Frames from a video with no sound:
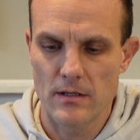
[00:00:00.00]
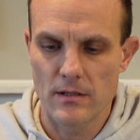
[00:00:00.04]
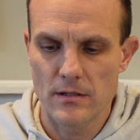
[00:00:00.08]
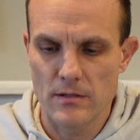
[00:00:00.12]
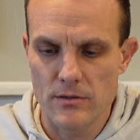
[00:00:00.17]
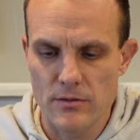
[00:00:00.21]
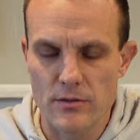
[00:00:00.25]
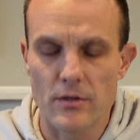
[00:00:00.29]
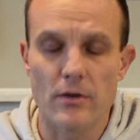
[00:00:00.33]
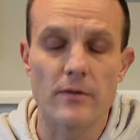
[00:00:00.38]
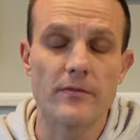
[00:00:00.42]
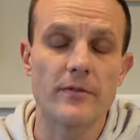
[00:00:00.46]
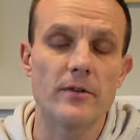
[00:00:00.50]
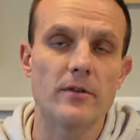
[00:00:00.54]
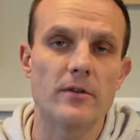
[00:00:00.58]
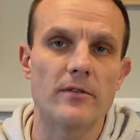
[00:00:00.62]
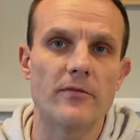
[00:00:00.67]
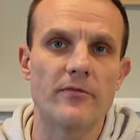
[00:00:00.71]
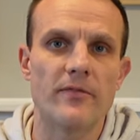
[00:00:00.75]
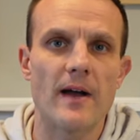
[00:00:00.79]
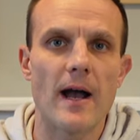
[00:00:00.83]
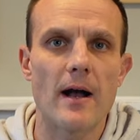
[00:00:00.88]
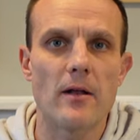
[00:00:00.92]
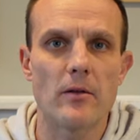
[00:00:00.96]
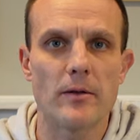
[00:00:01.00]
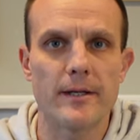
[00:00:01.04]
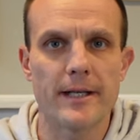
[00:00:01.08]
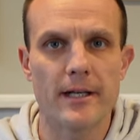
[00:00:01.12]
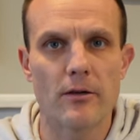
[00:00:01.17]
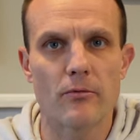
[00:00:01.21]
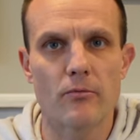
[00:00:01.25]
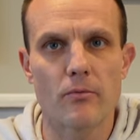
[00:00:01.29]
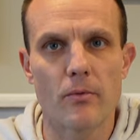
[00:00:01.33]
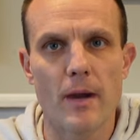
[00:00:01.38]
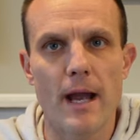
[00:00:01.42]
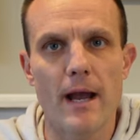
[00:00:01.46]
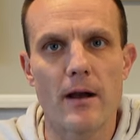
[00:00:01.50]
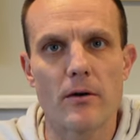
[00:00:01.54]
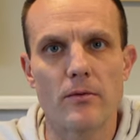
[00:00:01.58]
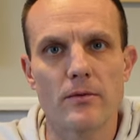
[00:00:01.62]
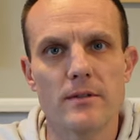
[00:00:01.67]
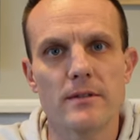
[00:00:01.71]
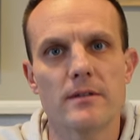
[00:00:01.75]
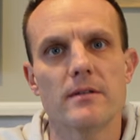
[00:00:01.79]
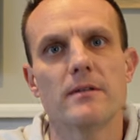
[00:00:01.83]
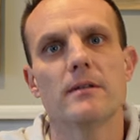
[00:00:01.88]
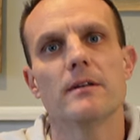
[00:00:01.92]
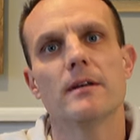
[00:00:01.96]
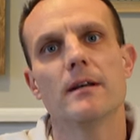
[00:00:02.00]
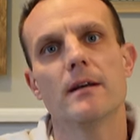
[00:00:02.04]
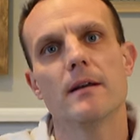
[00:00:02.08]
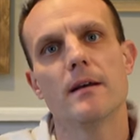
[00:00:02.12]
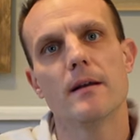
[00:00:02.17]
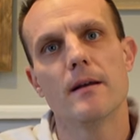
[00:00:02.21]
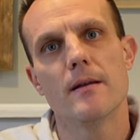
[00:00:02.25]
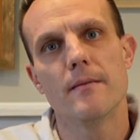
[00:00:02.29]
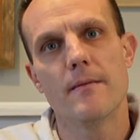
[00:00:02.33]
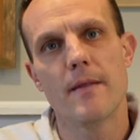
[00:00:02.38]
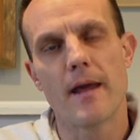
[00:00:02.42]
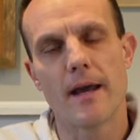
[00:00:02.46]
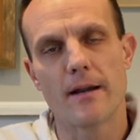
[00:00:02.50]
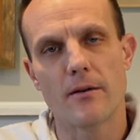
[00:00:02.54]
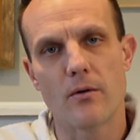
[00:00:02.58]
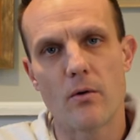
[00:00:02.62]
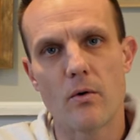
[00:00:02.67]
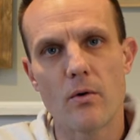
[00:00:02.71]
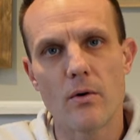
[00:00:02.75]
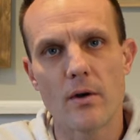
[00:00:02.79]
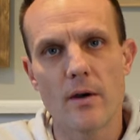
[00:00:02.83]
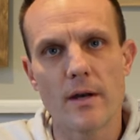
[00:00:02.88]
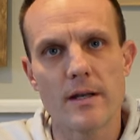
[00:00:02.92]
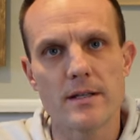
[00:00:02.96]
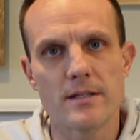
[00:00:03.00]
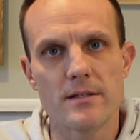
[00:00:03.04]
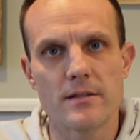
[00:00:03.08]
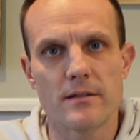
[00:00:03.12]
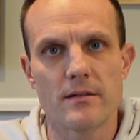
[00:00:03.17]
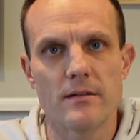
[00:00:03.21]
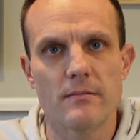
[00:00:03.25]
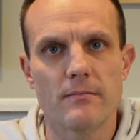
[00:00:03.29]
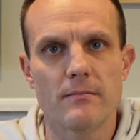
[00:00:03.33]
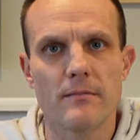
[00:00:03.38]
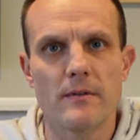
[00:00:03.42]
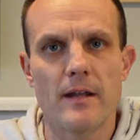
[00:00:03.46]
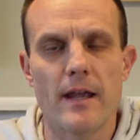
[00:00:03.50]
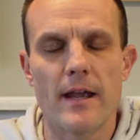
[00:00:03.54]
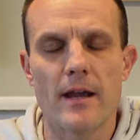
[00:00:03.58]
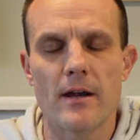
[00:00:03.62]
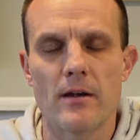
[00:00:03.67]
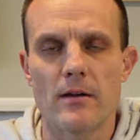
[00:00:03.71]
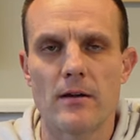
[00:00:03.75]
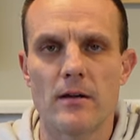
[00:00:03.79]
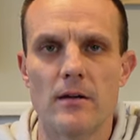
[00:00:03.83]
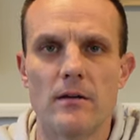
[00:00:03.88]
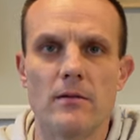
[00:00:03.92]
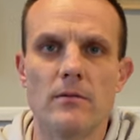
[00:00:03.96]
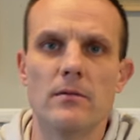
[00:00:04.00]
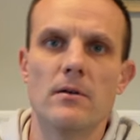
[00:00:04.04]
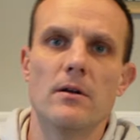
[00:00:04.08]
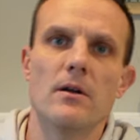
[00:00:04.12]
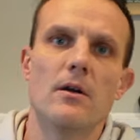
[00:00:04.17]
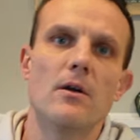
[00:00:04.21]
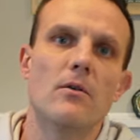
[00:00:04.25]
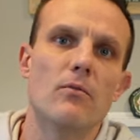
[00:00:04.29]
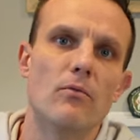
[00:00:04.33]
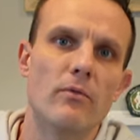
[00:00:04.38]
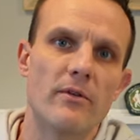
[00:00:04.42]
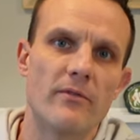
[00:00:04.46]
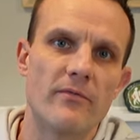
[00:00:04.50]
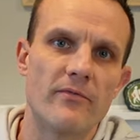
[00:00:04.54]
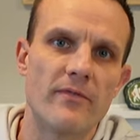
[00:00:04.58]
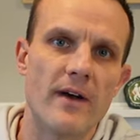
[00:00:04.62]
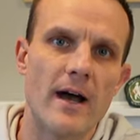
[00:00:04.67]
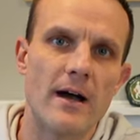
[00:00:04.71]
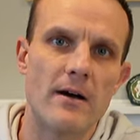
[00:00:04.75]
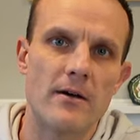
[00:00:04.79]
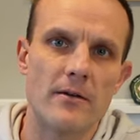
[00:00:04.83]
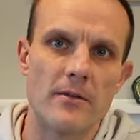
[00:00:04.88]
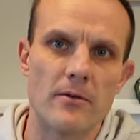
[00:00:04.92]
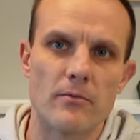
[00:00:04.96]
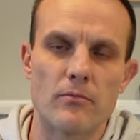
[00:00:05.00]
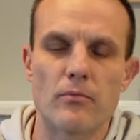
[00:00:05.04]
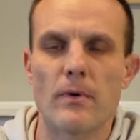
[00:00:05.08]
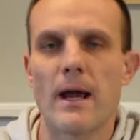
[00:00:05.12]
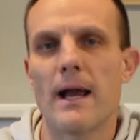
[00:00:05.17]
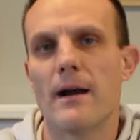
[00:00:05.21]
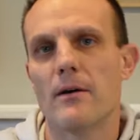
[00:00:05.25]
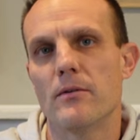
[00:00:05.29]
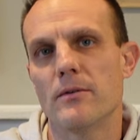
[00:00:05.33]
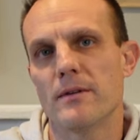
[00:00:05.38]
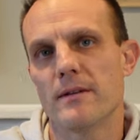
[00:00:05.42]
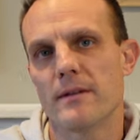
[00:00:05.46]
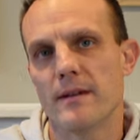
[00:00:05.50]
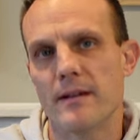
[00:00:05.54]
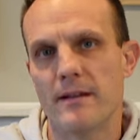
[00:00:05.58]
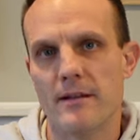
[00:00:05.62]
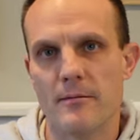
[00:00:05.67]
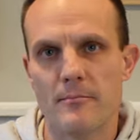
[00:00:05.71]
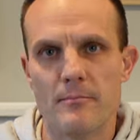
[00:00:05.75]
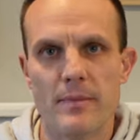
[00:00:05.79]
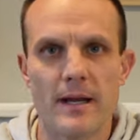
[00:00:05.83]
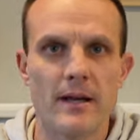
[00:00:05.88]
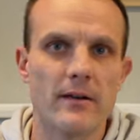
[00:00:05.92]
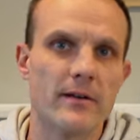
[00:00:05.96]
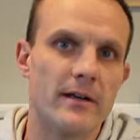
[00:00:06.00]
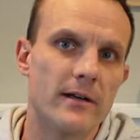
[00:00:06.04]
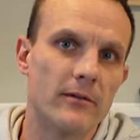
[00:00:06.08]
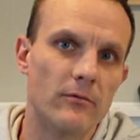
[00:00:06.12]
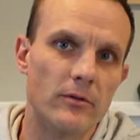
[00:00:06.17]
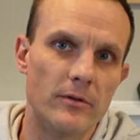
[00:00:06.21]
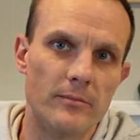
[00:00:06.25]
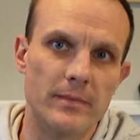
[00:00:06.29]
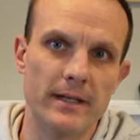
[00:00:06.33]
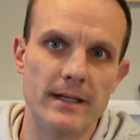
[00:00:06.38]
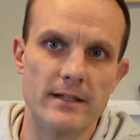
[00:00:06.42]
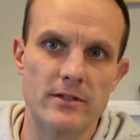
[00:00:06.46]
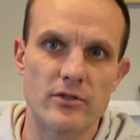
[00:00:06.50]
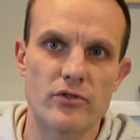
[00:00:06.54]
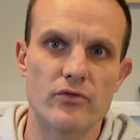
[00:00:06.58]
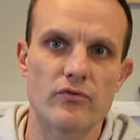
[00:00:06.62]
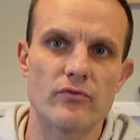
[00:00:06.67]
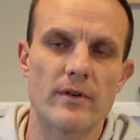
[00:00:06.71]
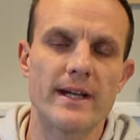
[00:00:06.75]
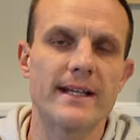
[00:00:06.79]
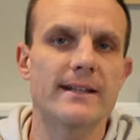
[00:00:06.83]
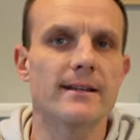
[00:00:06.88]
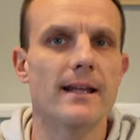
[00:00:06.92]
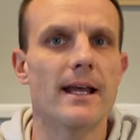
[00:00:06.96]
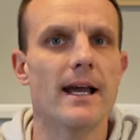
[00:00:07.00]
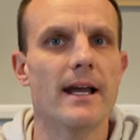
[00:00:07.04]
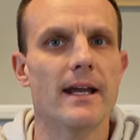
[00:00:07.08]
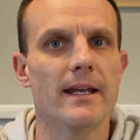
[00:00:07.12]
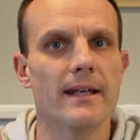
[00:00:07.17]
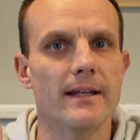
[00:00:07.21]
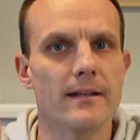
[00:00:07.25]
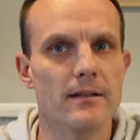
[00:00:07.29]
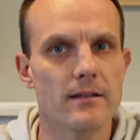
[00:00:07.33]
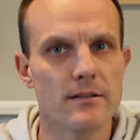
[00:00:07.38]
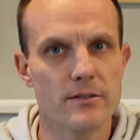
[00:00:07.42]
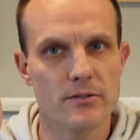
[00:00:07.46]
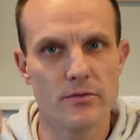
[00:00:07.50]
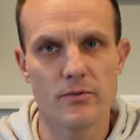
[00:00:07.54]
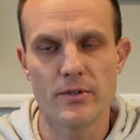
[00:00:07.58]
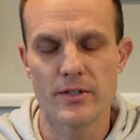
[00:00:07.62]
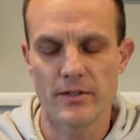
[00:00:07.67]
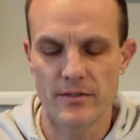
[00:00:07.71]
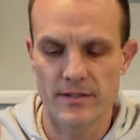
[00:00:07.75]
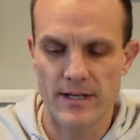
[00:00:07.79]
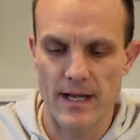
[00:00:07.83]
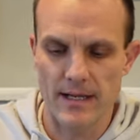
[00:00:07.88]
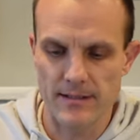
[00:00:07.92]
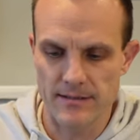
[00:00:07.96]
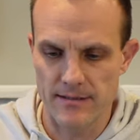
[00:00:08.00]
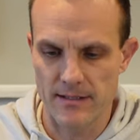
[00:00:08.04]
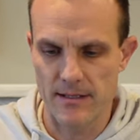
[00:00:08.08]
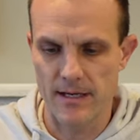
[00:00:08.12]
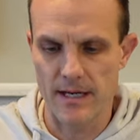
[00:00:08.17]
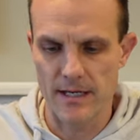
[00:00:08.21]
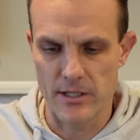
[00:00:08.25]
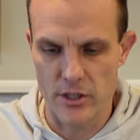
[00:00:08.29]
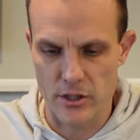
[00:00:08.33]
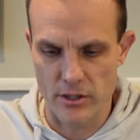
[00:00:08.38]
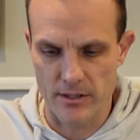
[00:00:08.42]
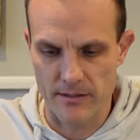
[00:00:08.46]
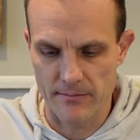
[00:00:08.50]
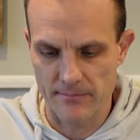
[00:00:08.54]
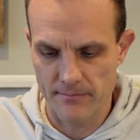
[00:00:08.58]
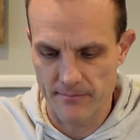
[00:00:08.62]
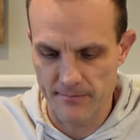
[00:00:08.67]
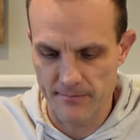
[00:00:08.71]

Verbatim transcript: So if you were following a route, that orange arrow would follow the route, and the bearing would be a straight line to your destination.